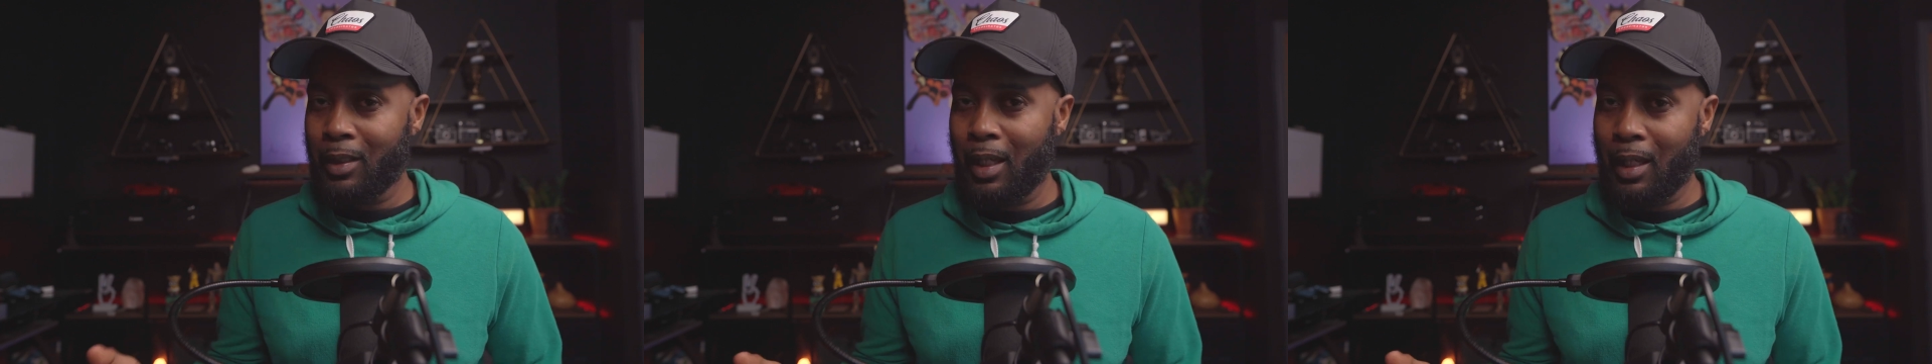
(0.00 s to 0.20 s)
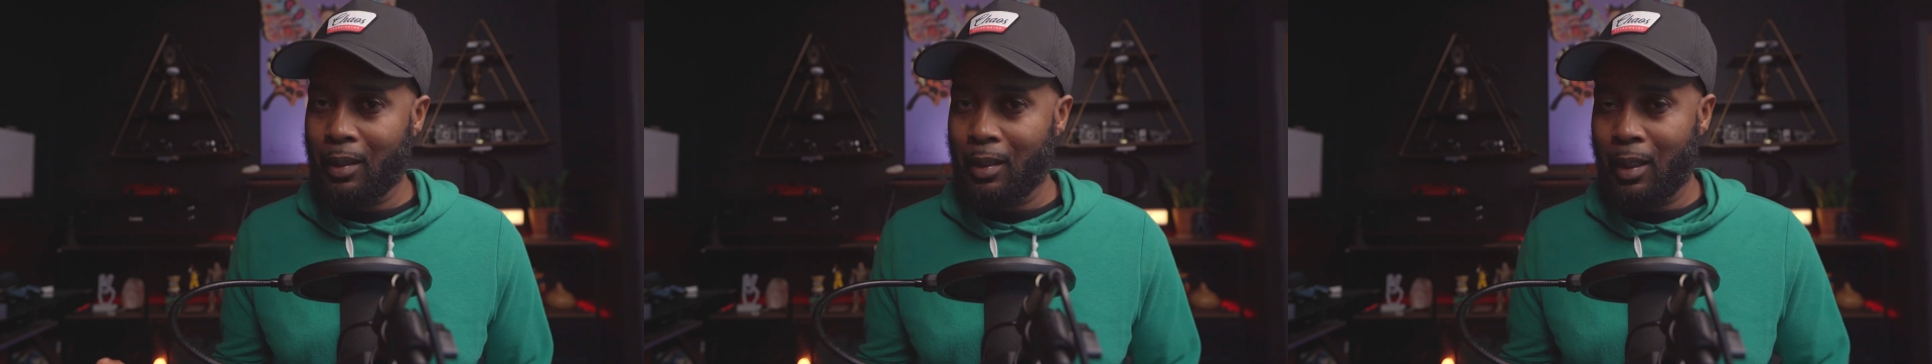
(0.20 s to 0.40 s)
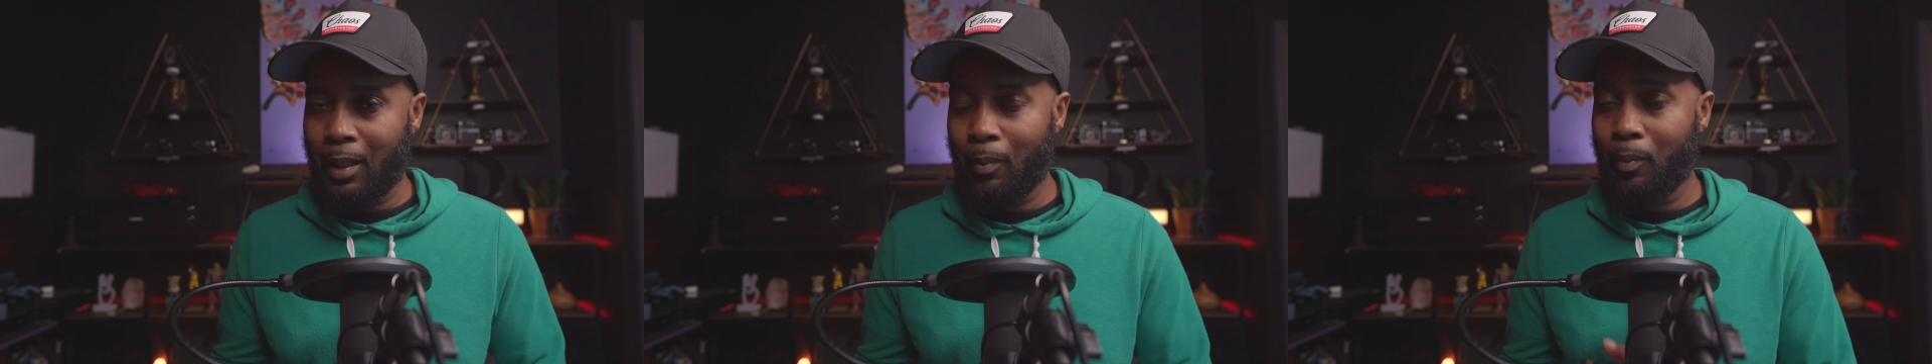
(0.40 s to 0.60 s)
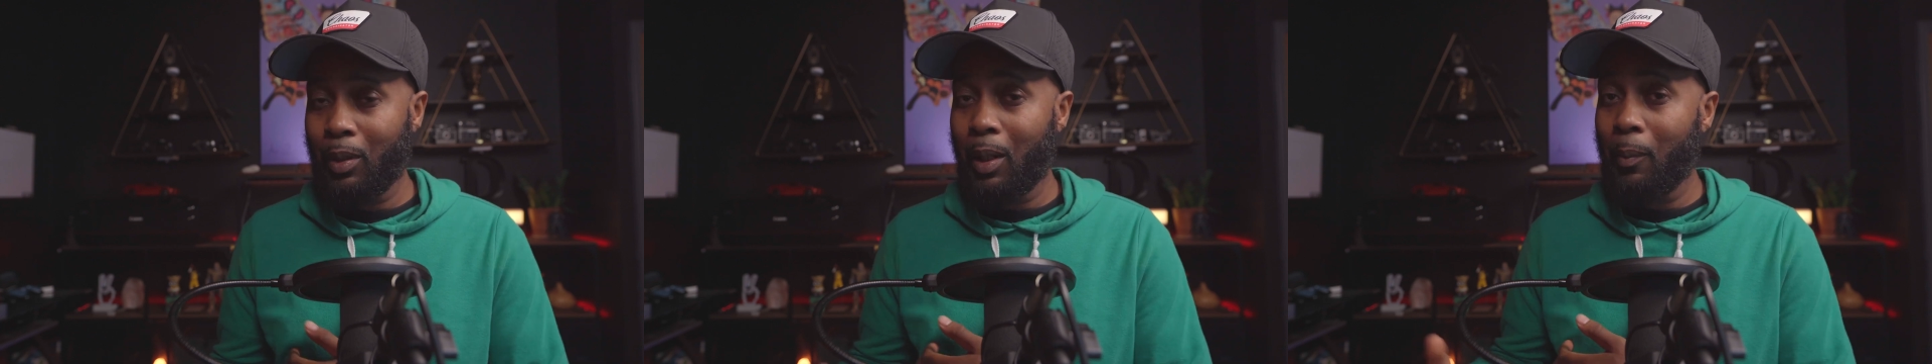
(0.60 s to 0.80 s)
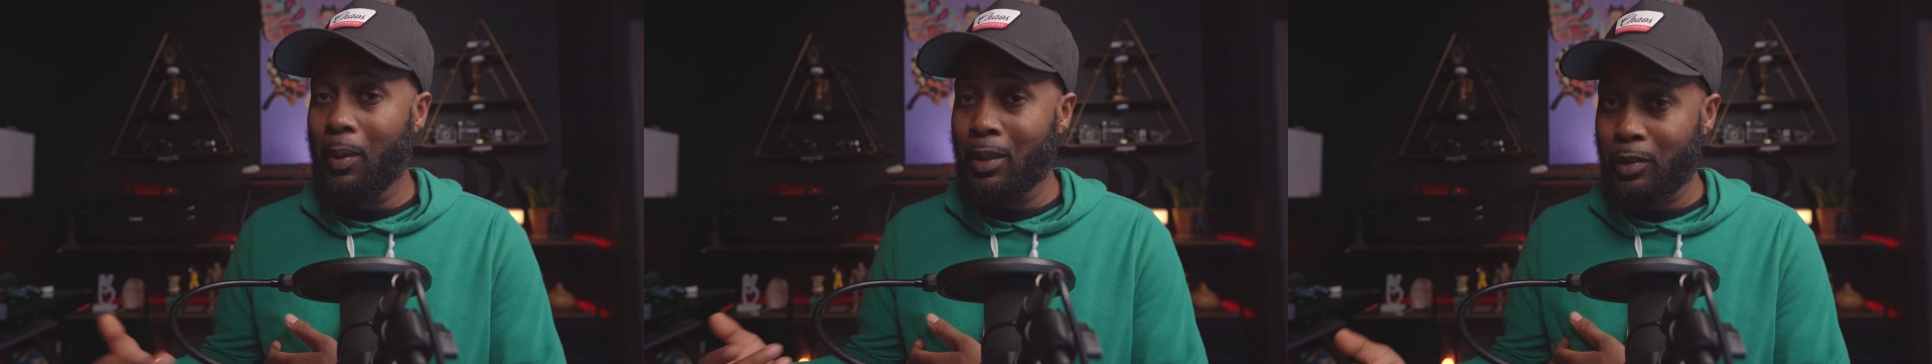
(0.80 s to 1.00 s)
that theme, but
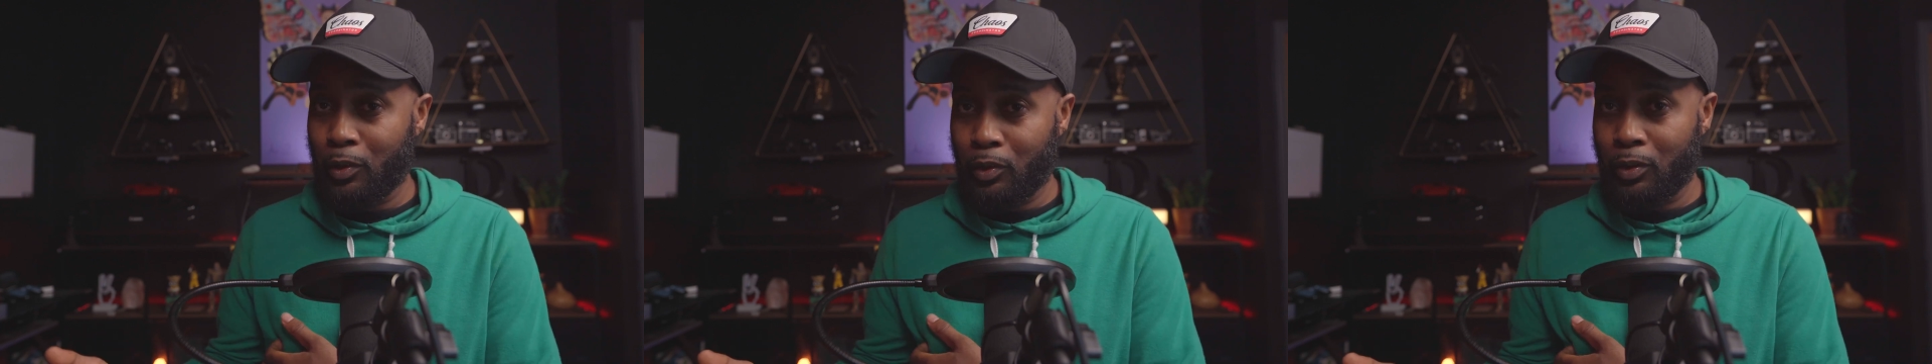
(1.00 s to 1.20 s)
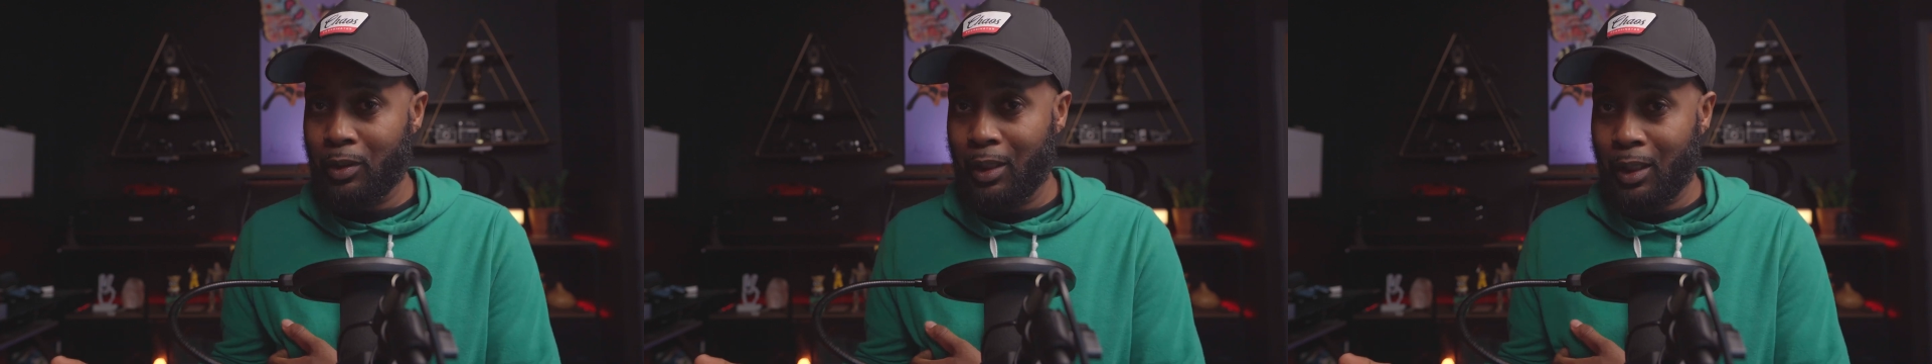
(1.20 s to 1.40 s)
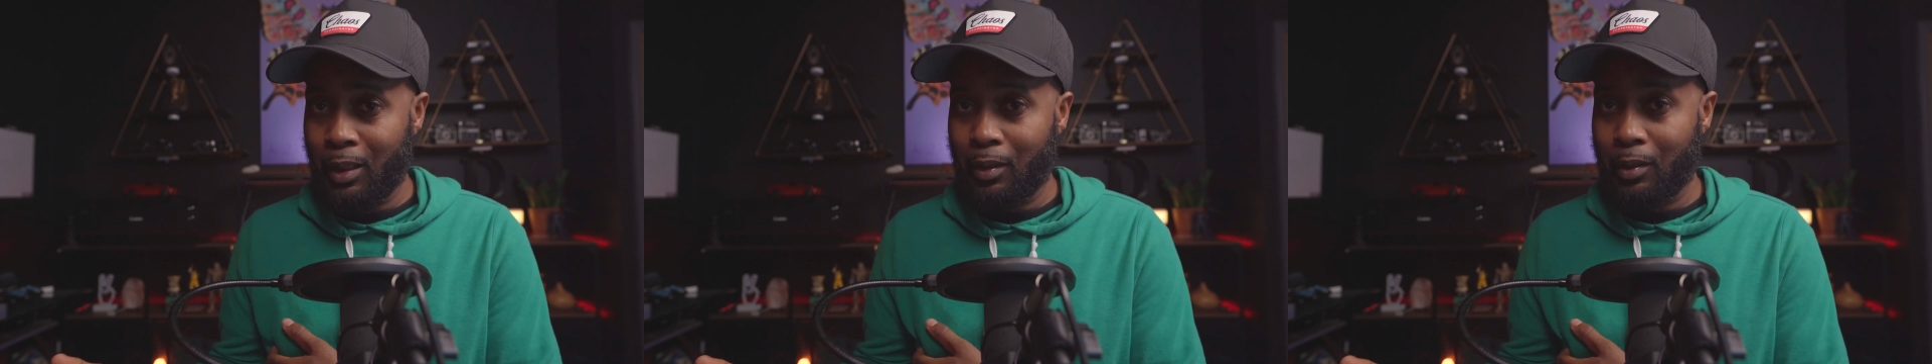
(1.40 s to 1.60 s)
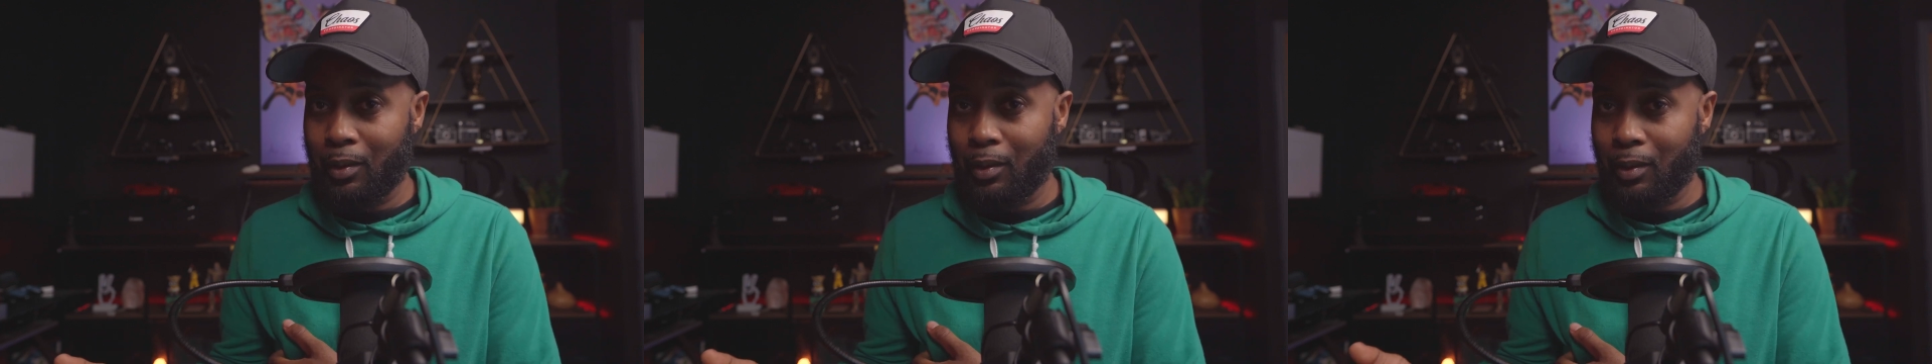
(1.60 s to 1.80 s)
I'm interested